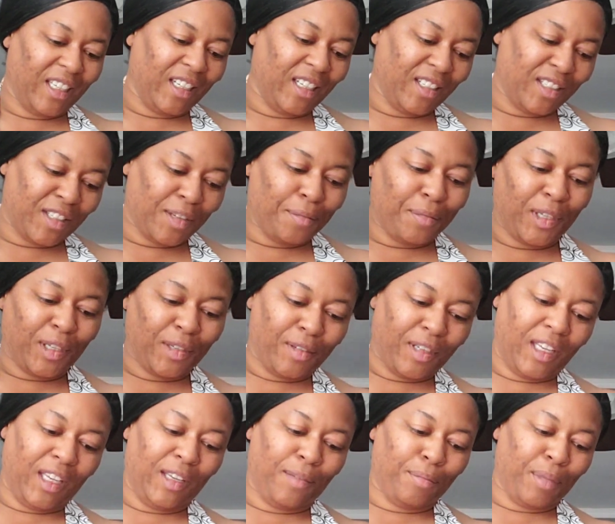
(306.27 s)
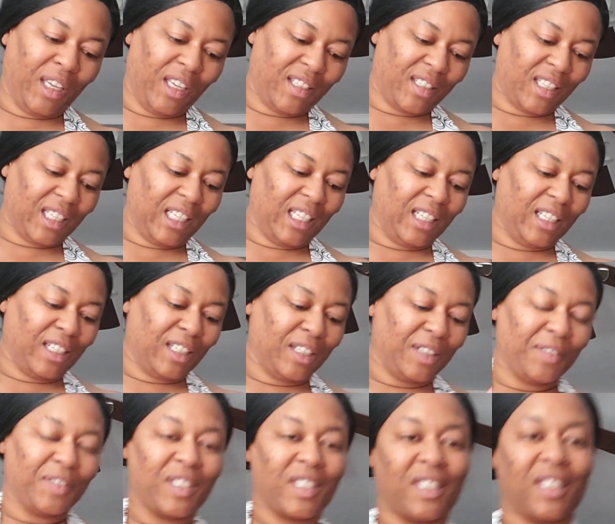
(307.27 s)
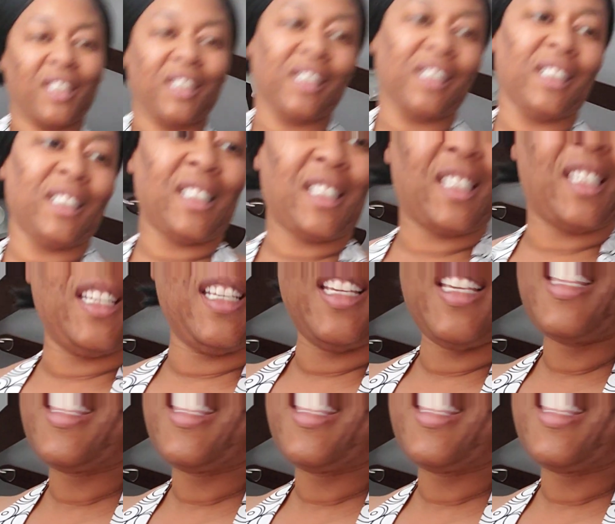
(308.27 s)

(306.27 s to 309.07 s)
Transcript: It is a beauty. Peace and love, Suz.